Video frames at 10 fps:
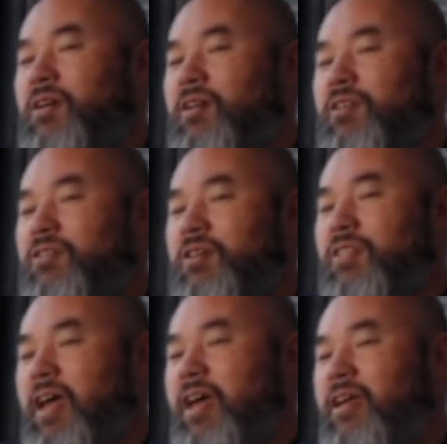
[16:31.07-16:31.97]
cook
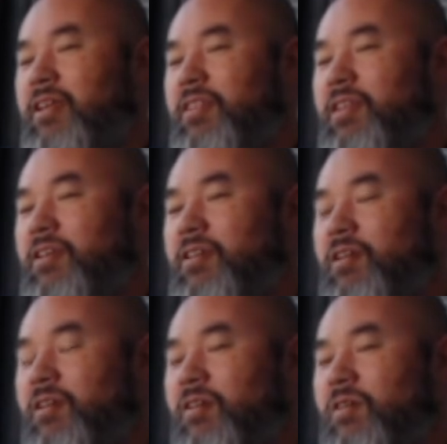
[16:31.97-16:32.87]
that, and then
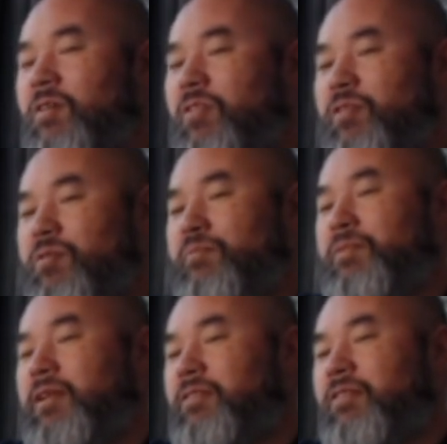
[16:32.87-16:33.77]
all the
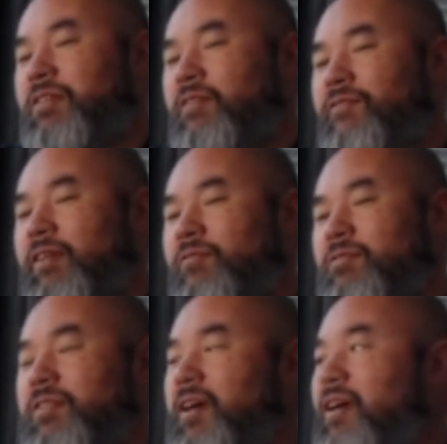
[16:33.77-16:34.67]
crumblings and stuff that
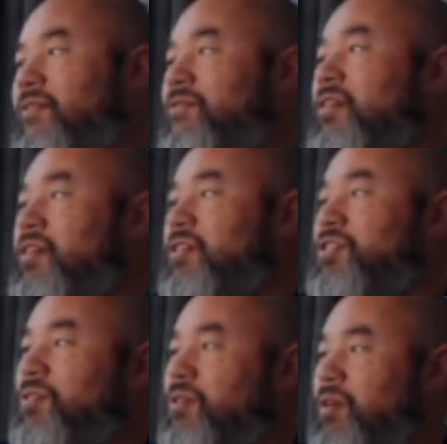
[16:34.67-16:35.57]
was left,
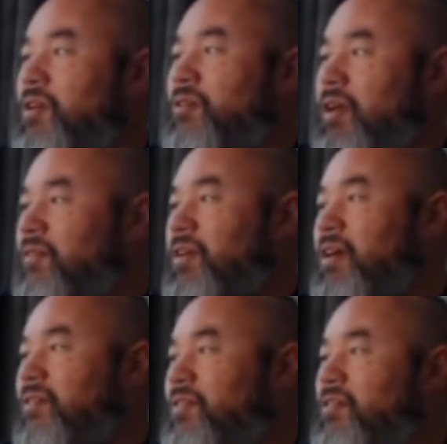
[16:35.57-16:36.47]
she would create a gravy
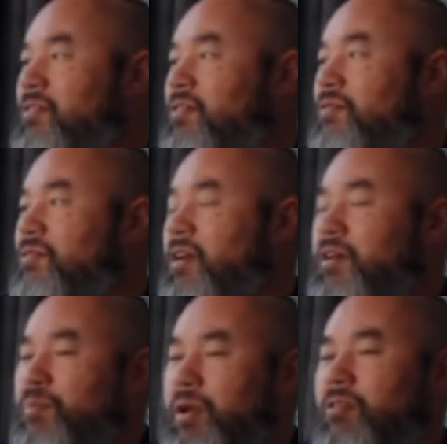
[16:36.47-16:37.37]
out of it. So it was like
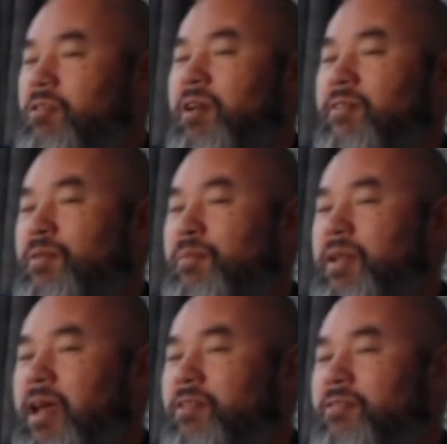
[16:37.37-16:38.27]
a brown gravy, but
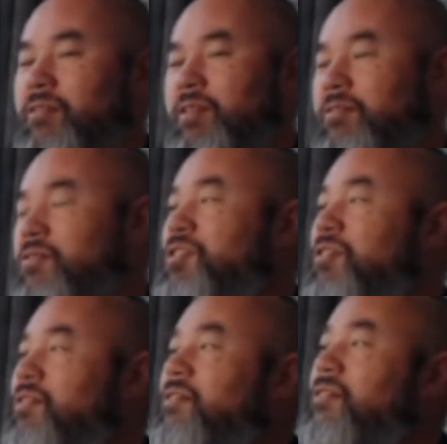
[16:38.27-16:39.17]
it has all these
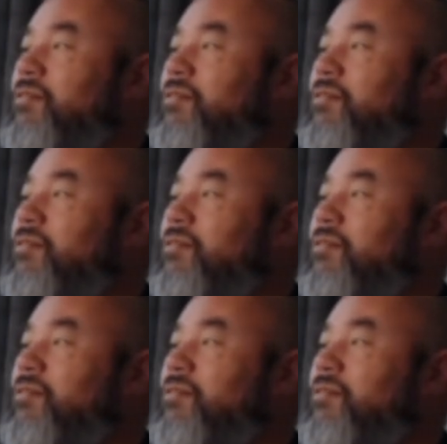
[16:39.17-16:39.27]
chunks of.